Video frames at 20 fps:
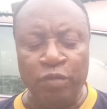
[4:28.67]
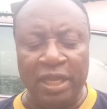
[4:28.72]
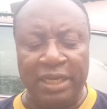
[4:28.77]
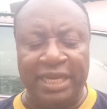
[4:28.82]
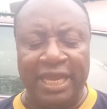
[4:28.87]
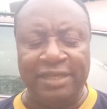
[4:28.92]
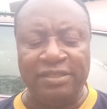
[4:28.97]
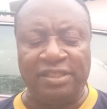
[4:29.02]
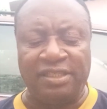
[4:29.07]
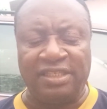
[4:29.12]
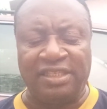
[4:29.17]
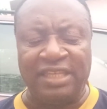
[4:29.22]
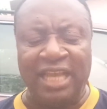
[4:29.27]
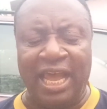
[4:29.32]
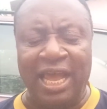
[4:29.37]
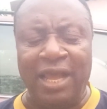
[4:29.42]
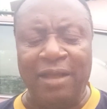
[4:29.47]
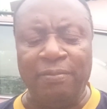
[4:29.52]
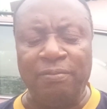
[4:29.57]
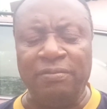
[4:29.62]
then
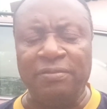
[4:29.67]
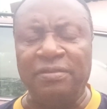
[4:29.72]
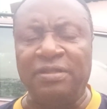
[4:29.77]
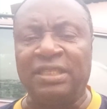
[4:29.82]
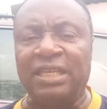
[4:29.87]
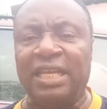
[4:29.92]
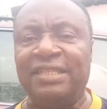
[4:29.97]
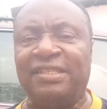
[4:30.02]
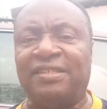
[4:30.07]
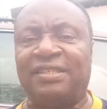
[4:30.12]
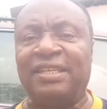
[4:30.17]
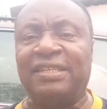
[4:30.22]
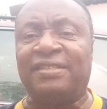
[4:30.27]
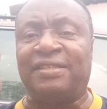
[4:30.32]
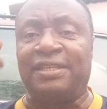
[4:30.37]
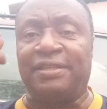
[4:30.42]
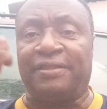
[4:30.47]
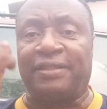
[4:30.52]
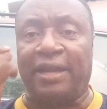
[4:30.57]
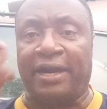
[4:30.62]
Psalms
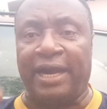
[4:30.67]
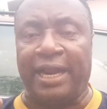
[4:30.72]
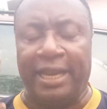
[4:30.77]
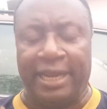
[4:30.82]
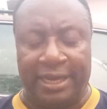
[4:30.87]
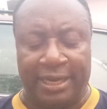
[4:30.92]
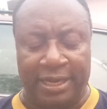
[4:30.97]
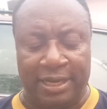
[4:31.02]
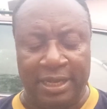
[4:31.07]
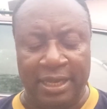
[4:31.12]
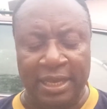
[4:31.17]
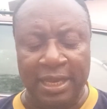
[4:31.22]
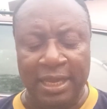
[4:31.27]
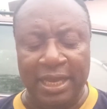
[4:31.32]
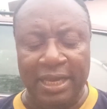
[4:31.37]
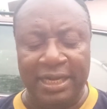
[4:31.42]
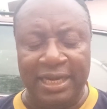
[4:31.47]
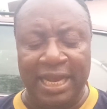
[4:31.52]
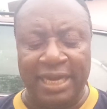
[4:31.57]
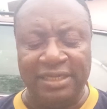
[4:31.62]
63,
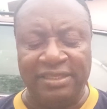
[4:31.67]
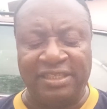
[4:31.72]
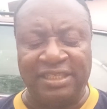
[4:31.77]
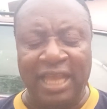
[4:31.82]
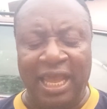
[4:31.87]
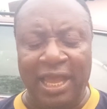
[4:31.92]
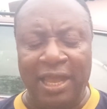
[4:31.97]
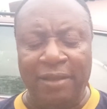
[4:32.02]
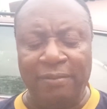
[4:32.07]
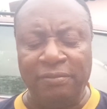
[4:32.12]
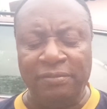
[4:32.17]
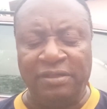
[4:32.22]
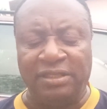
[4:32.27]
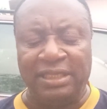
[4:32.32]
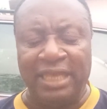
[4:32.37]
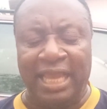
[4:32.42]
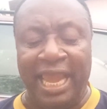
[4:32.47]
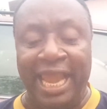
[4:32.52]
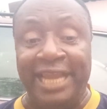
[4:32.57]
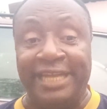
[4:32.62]
then
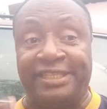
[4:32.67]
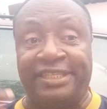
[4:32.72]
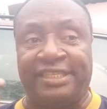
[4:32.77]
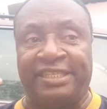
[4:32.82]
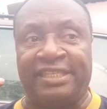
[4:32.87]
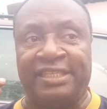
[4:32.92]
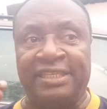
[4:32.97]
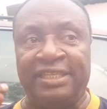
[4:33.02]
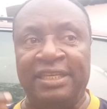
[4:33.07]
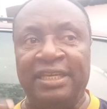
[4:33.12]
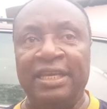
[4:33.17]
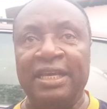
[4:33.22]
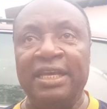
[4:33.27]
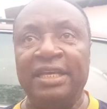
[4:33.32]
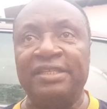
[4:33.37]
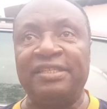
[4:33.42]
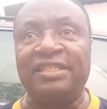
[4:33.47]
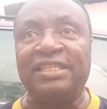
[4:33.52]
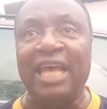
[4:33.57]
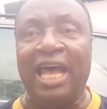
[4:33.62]
Psalms 8,
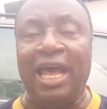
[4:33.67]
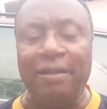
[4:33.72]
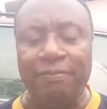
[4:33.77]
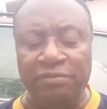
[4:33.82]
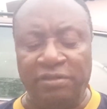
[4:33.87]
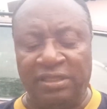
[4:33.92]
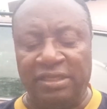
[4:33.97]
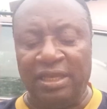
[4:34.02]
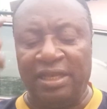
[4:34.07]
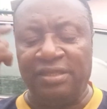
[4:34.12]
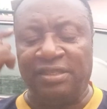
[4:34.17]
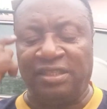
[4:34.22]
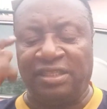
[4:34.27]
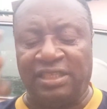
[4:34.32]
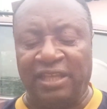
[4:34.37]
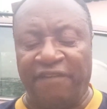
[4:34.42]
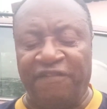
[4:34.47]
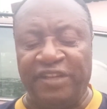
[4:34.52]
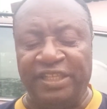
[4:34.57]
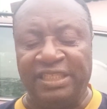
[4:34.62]
Psalms
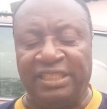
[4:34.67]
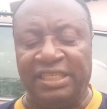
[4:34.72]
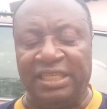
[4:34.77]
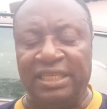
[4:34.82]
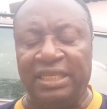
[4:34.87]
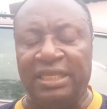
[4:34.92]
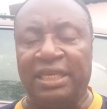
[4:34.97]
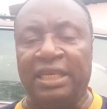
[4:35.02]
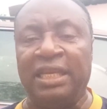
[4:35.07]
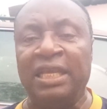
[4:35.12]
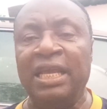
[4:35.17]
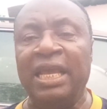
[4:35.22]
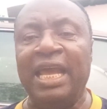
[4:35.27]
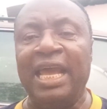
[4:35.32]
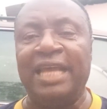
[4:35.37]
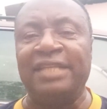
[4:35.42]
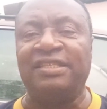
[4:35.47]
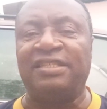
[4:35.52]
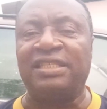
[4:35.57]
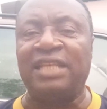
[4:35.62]
17,
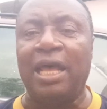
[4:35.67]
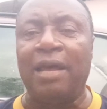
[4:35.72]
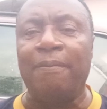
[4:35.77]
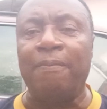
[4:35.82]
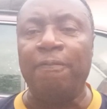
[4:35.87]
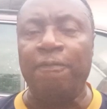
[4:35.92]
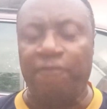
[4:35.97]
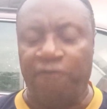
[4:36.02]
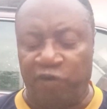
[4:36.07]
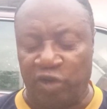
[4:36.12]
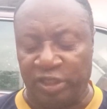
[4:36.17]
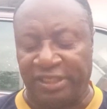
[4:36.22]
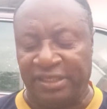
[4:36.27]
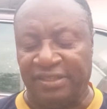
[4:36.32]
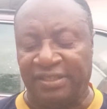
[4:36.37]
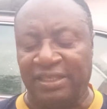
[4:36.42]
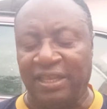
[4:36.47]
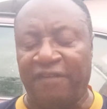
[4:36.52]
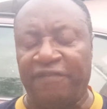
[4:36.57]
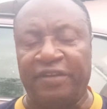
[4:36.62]
and Psalm
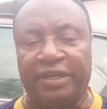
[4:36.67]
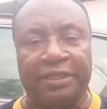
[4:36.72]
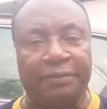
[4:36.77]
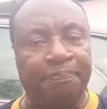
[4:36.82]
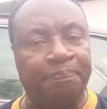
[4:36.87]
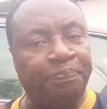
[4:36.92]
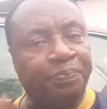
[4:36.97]
47.